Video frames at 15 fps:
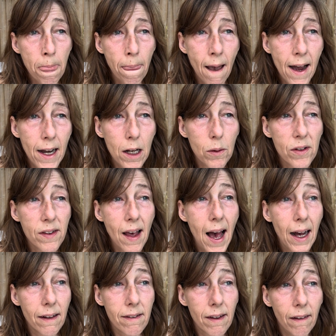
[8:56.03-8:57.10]
and it was
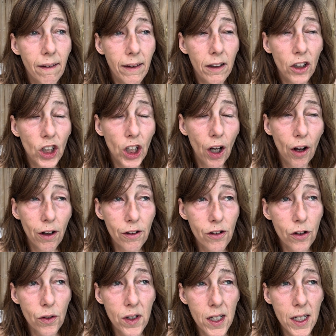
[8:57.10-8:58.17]
excellent. She
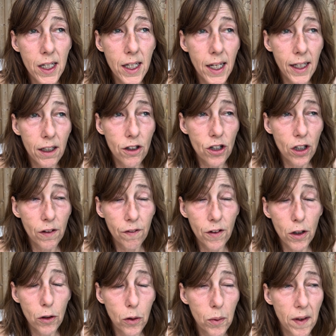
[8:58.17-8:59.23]
also did an
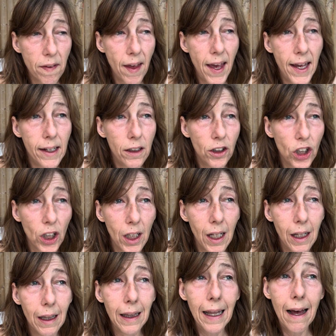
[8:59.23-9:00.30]
interview with Angela
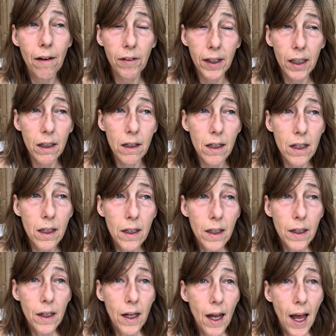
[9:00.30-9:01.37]
Levin,
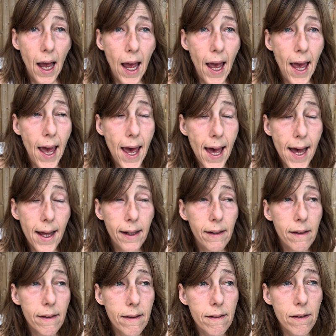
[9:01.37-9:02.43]

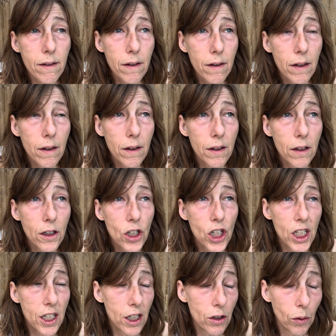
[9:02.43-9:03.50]
and she
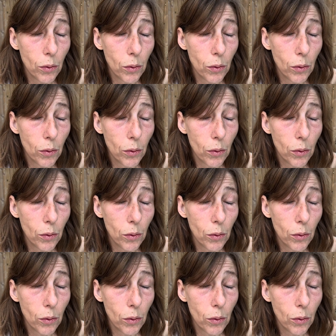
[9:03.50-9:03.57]
did a